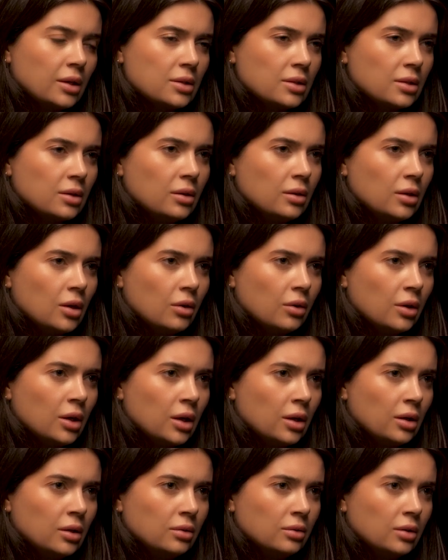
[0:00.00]
Is it yoga
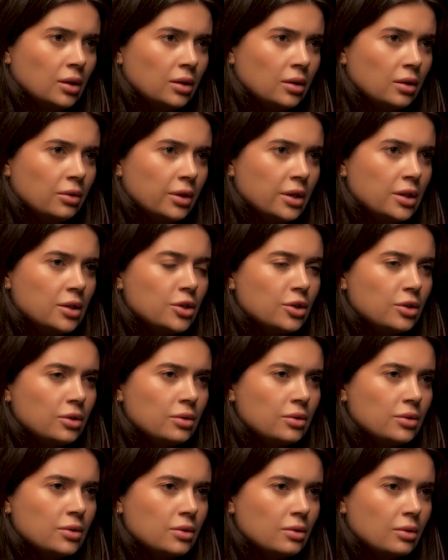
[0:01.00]
and green
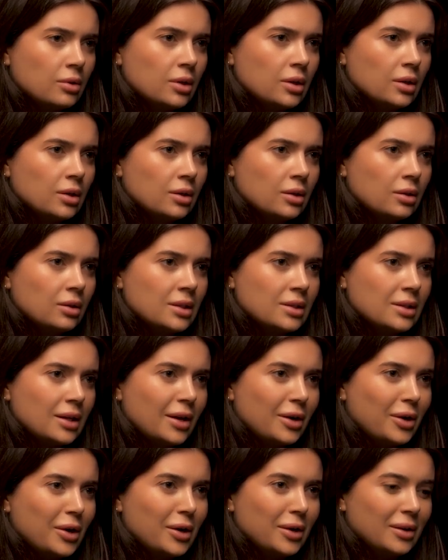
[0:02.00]
juice, or is
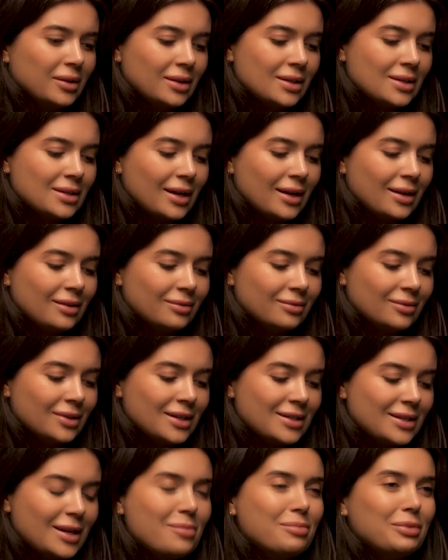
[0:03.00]
that all? is
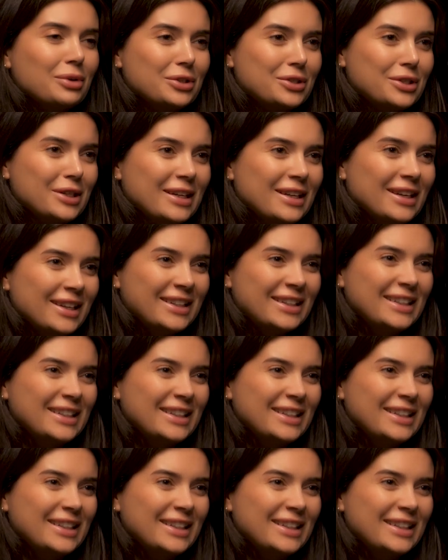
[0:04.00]
that bullshit?